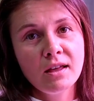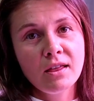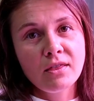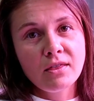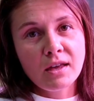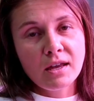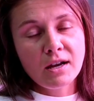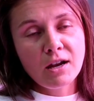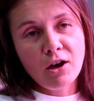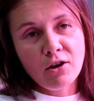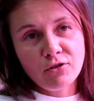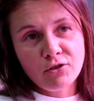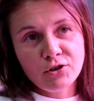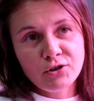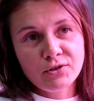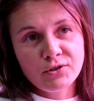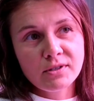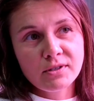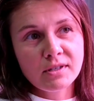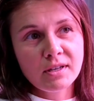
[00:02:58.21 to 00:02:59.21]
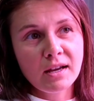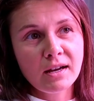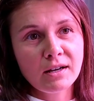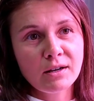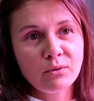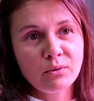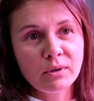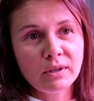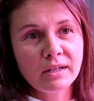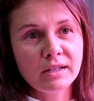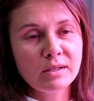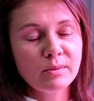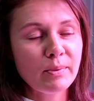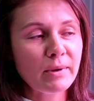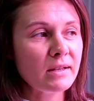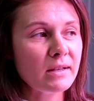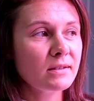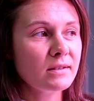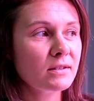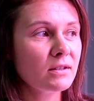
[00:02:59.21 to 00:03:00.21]
than others, and it really
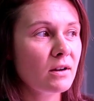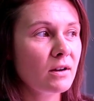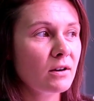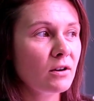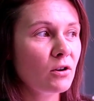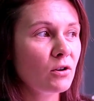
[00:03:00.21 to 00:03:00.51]
depends on